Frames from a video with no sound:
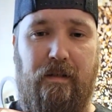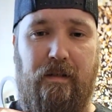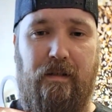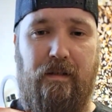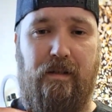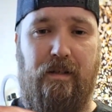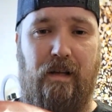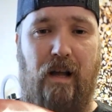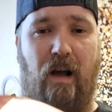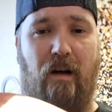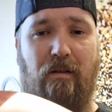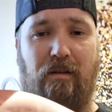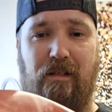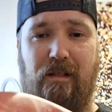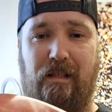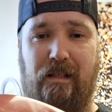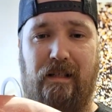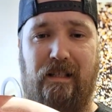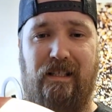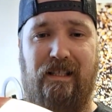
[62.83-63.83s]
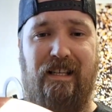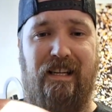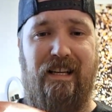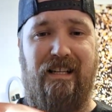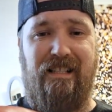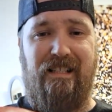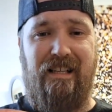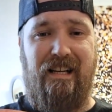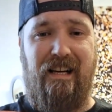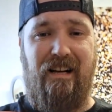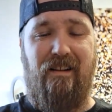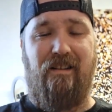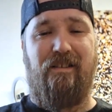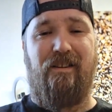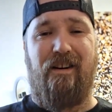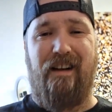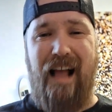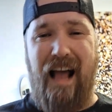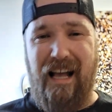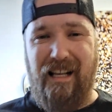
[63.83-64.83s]
She a little
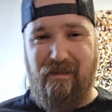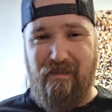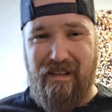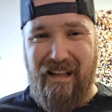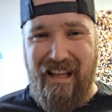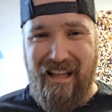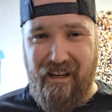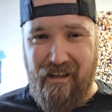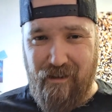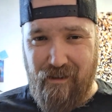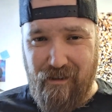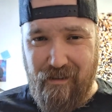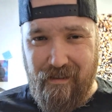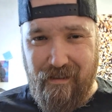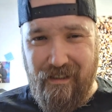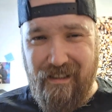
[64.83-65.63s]
dirty. I was playing her.